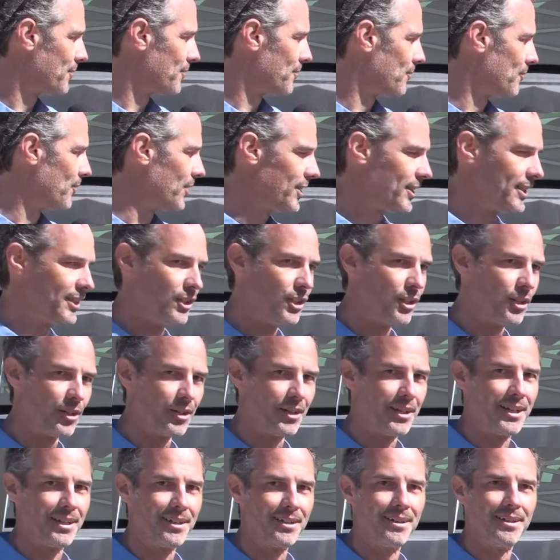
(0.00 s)
really
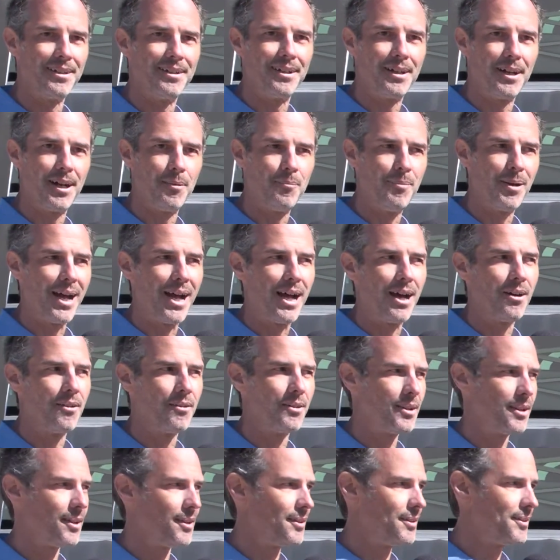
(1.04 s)
learning
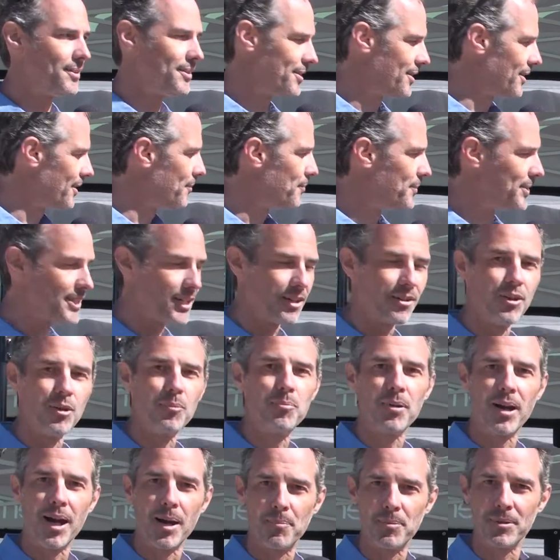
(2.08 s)
about the material
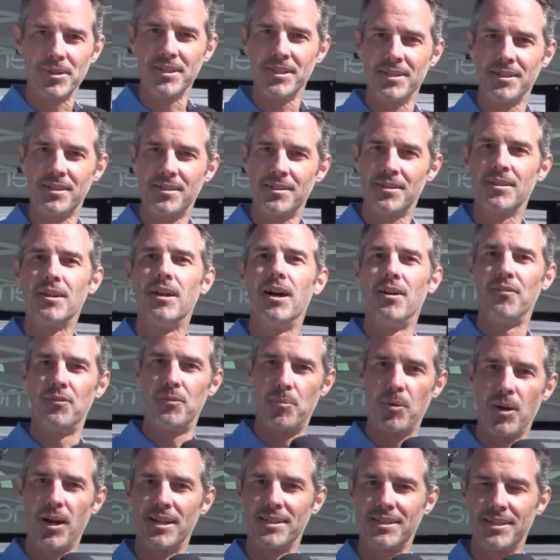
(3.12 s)
properties of the
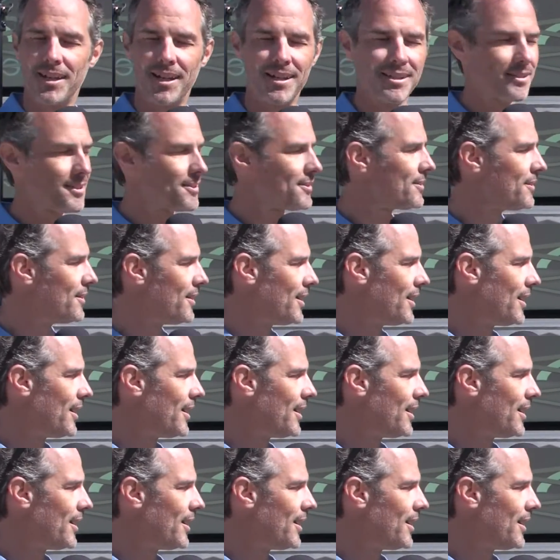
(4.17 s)
process